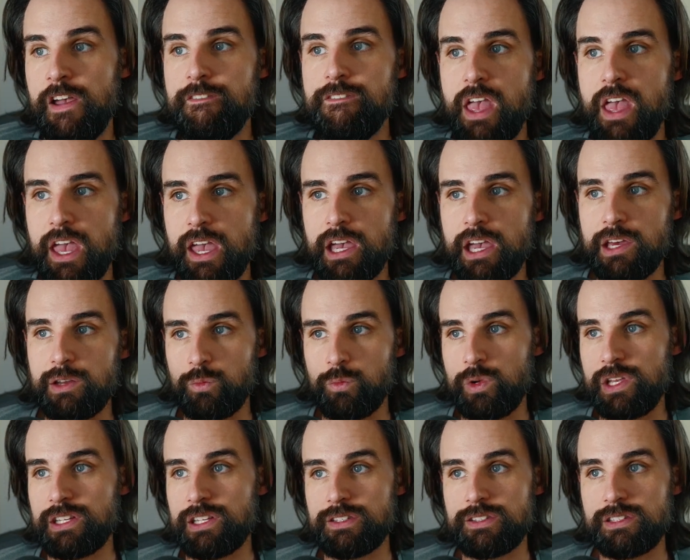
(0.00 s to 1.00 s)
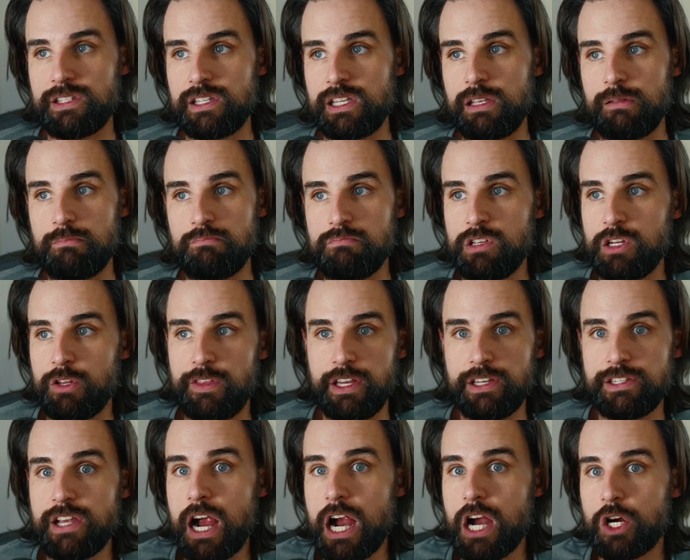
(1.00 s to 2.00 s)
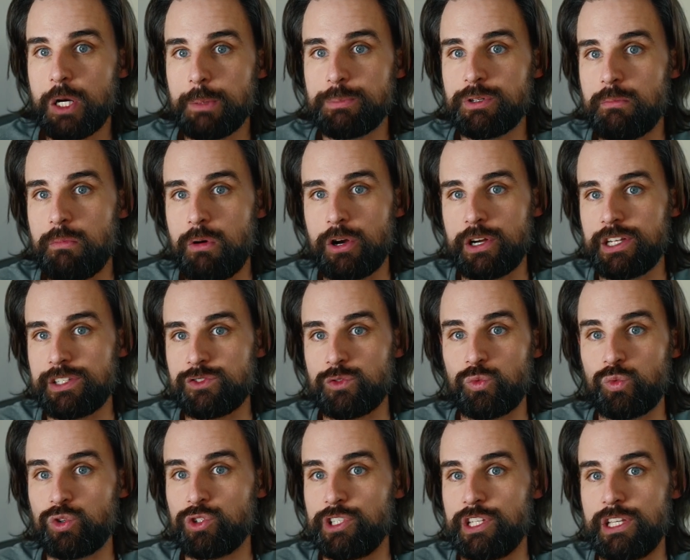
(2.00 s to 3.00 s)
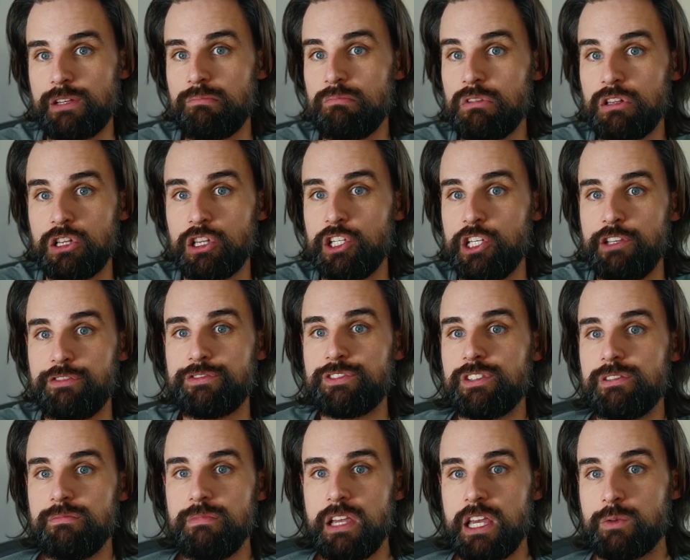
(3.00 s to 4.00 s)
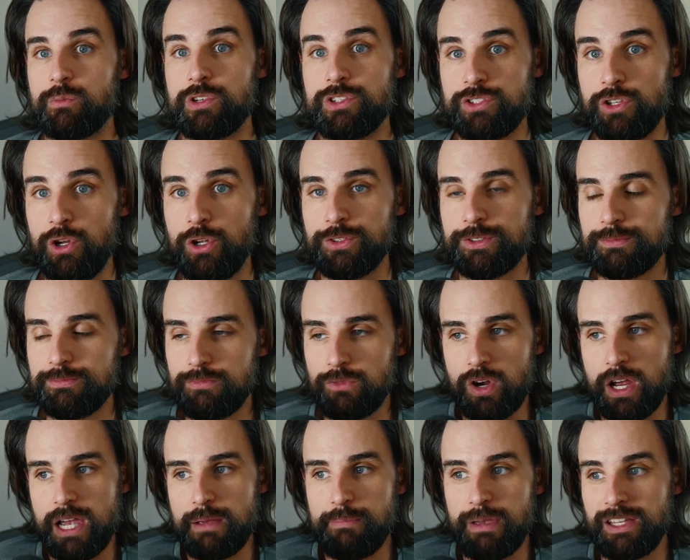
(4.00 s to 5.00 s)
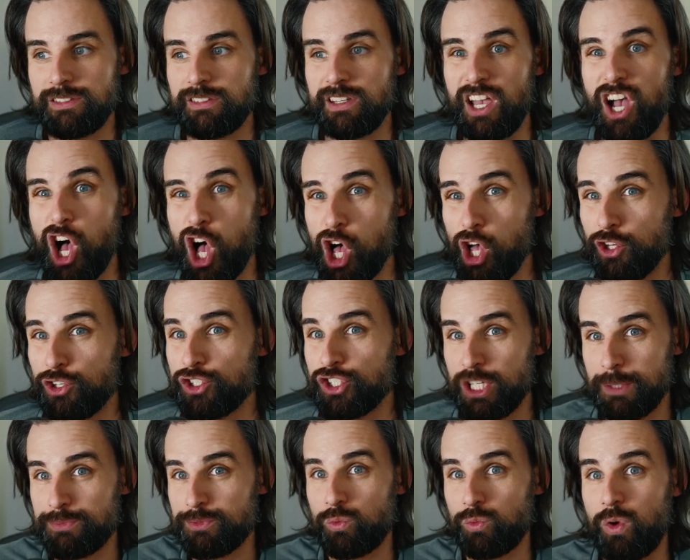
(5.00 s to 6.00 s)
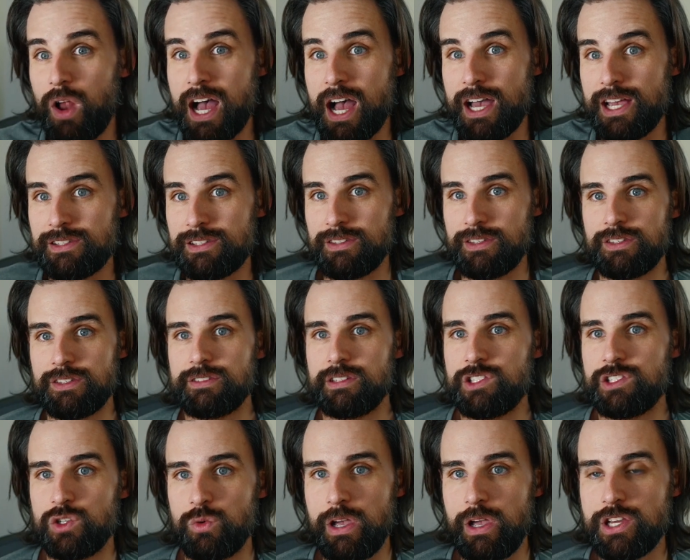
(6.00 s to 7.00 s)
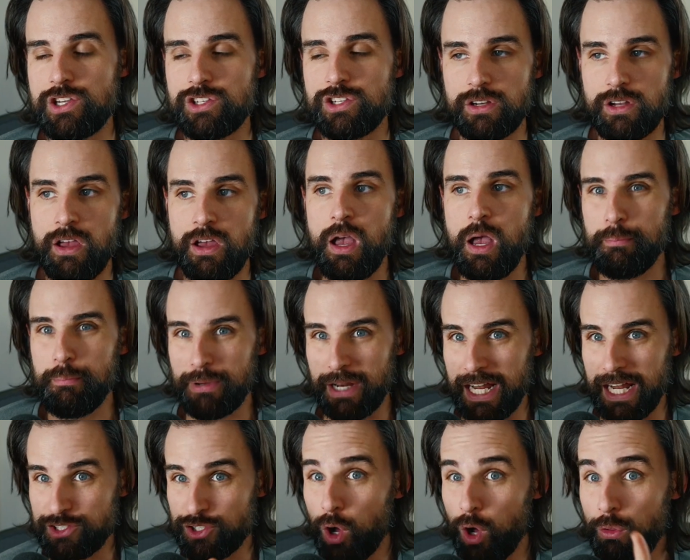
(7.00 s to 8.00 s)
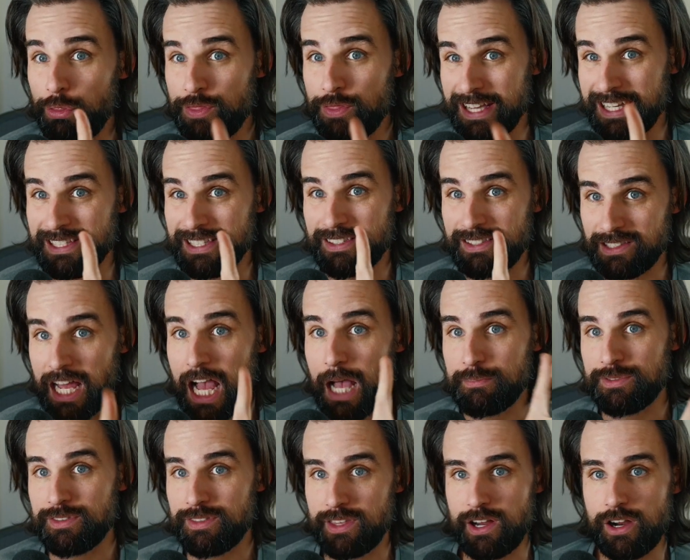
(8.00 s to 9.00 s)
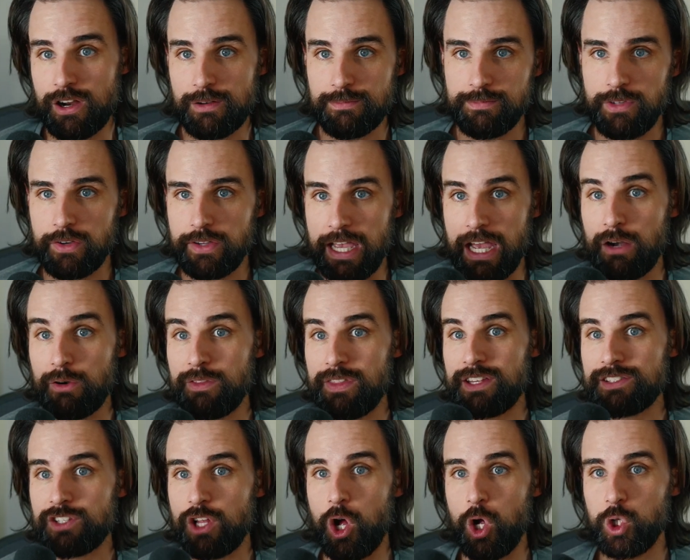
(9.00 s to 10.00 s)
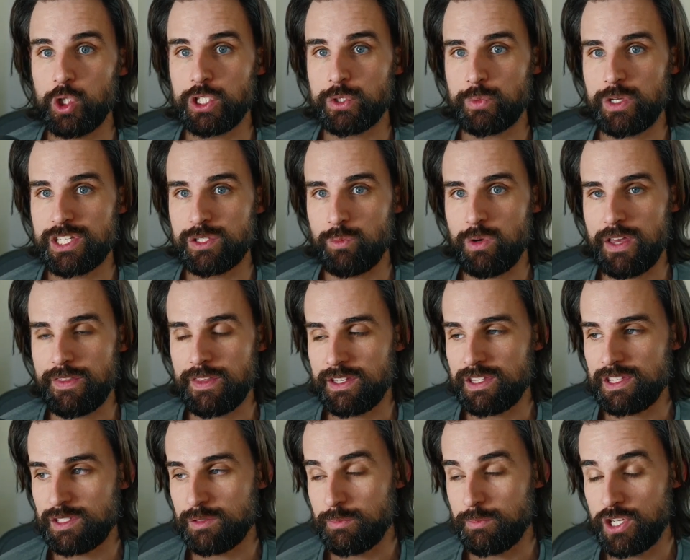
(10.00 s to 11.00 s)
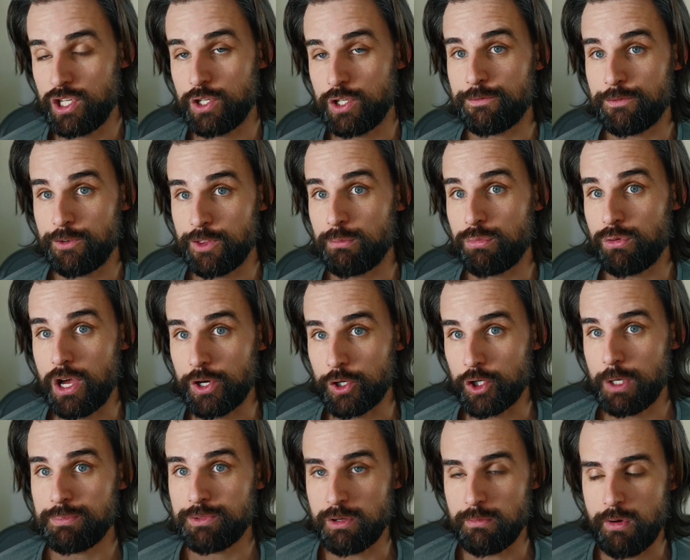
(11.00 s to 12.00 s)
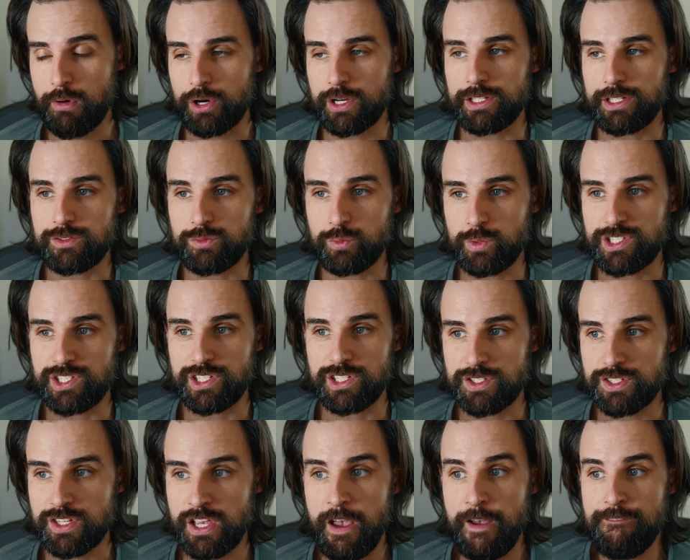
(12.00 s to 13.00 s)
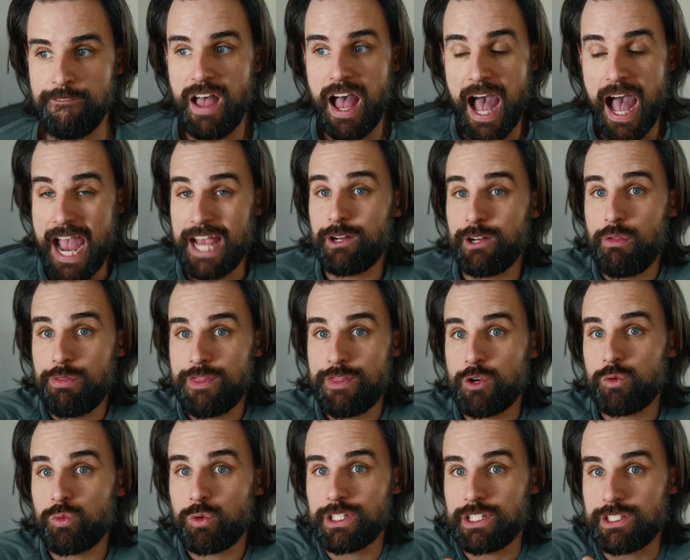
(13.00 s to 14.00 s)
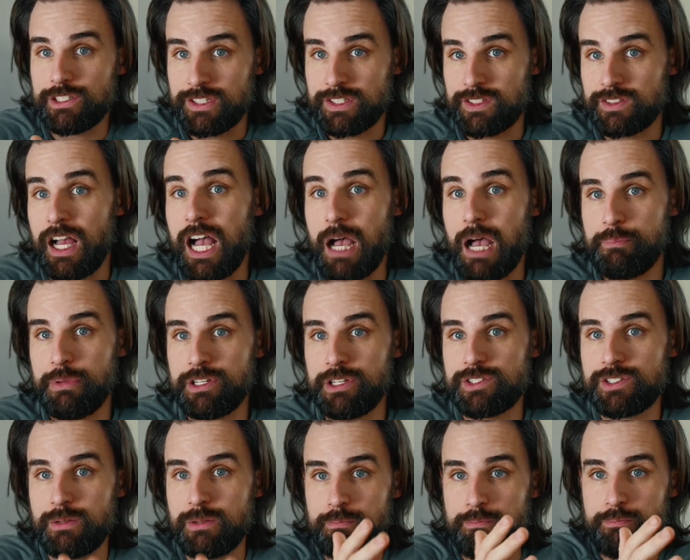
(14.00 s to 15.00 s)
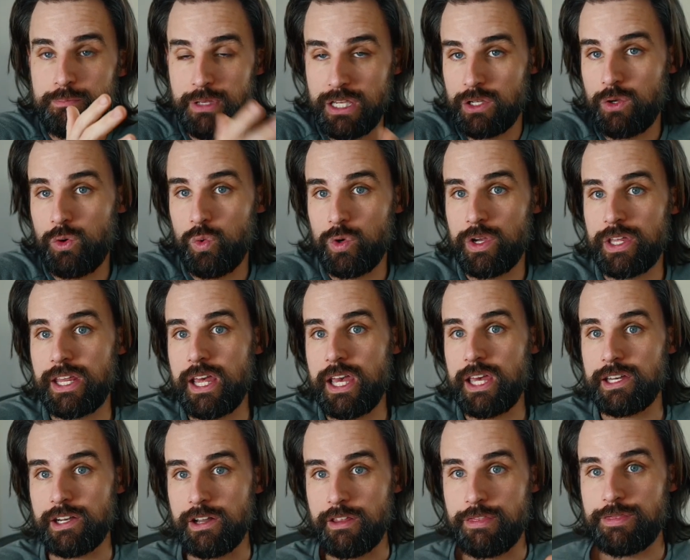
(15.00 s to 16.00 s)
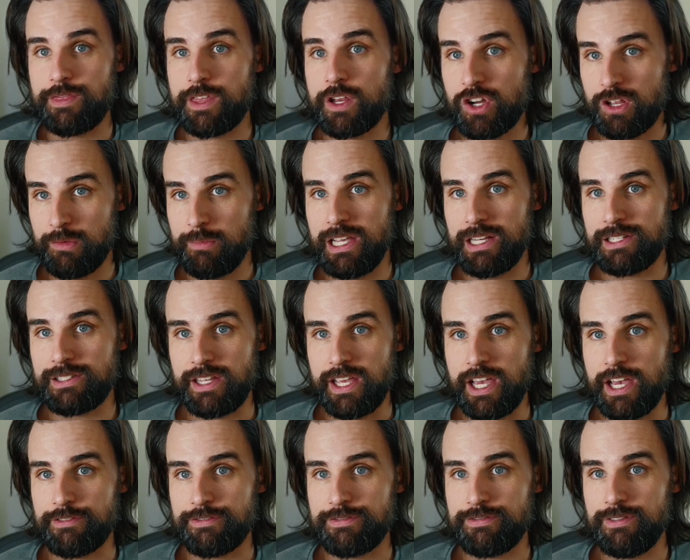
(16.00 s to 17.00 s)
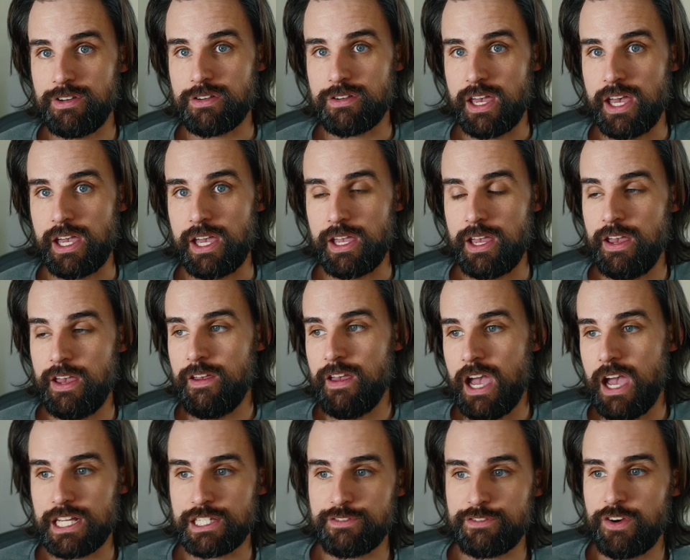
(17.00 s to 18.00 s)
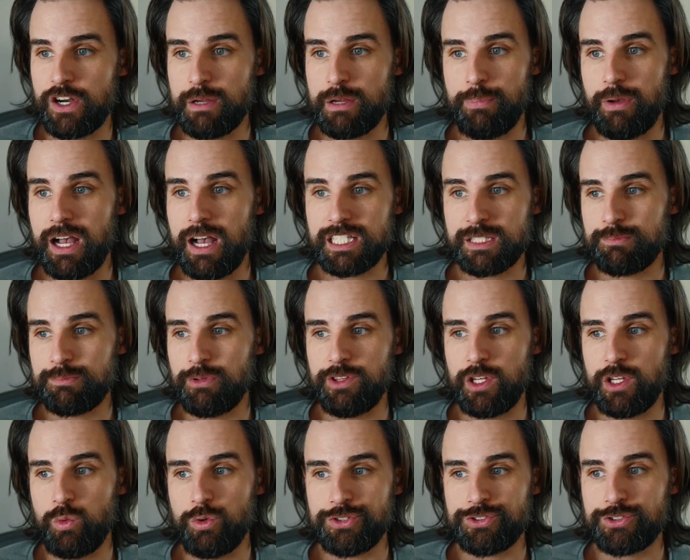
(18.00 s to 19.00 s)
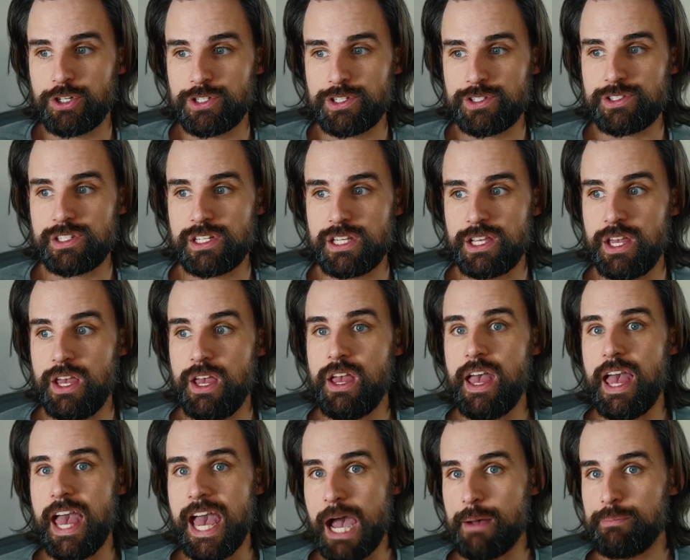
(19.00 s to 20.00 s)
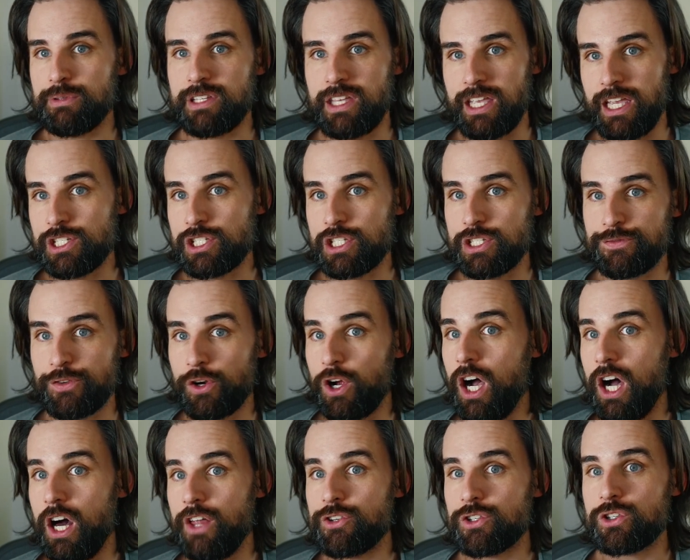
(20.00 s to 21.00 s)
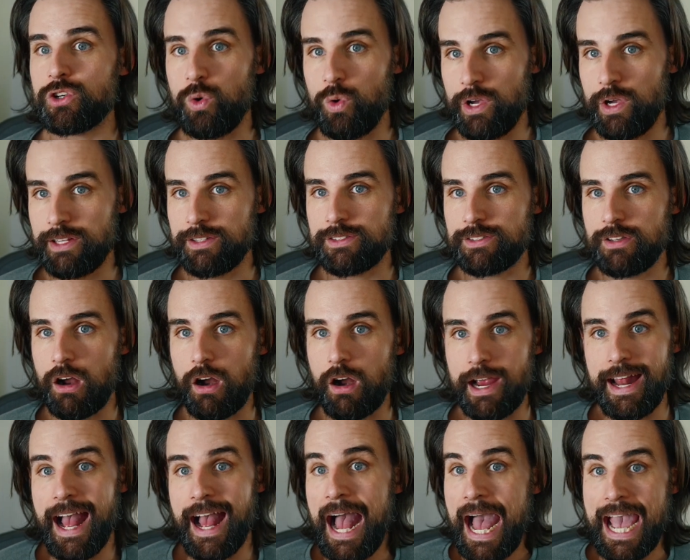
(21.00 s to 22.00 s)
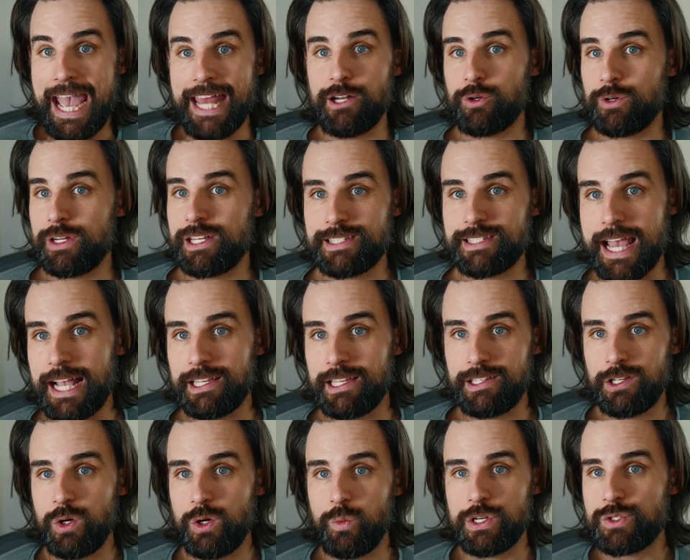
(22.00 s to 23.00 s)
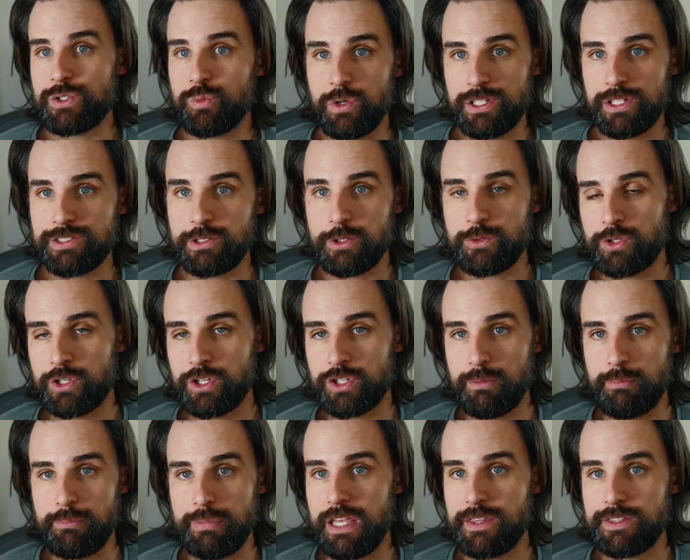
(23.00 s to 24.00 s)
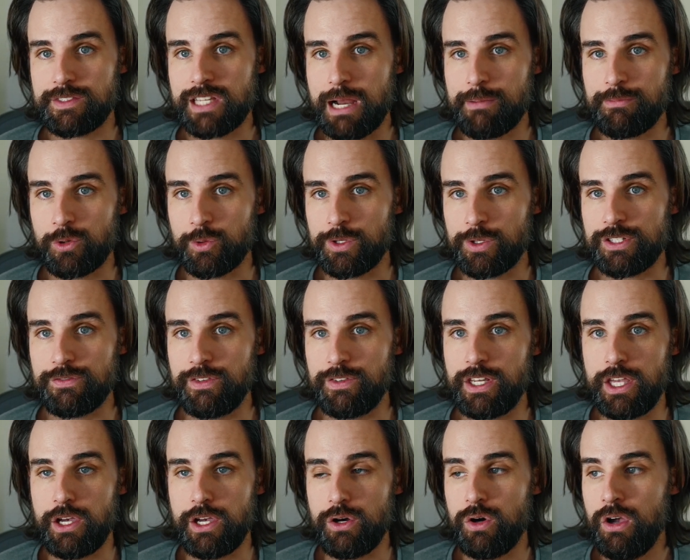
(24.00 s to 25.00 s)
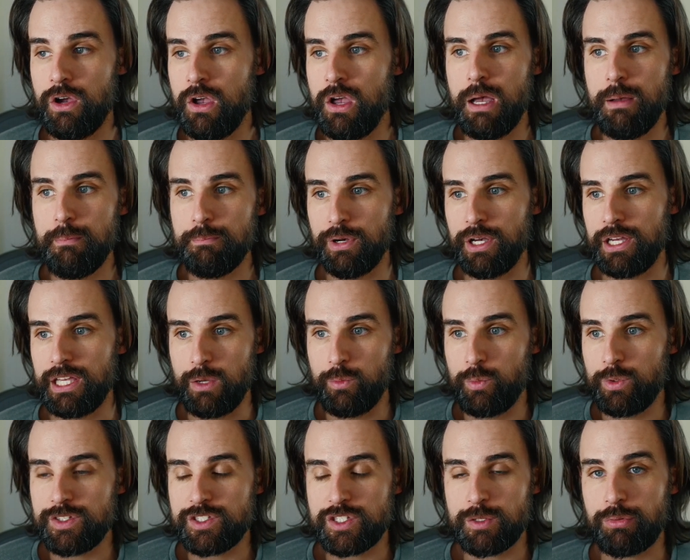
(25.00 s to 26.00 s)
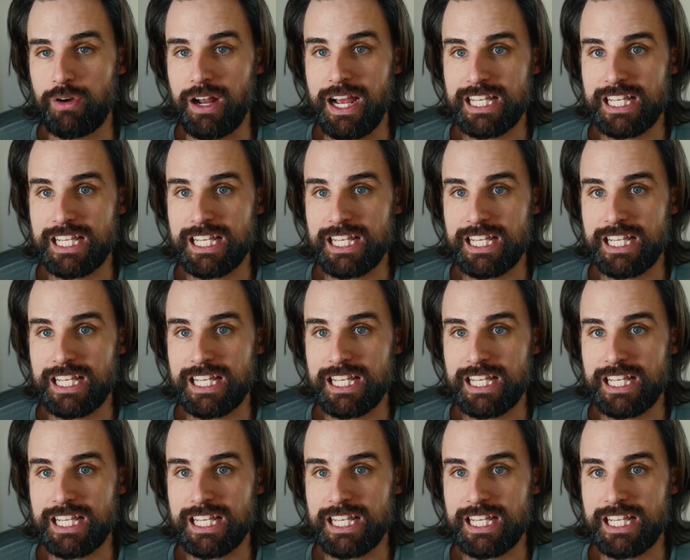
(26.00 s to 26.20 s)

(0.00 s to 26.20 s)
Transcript: And we can see, you know, the entire crypto markets really lift in result, right? Basically, all ships rise in this situation. But I don't think it stops there. Okay. I don't think that's the only reason why I think this would be good for the broader crypto markets, which is I don't think we're going to stop at just a Bitcoin and an Ethereum ETF. Okay. It's very possible that we'll start to see applications for other coins. All right. I don't exactly know which ones those are going to be at the time of recording this video. But it wouldn't surprise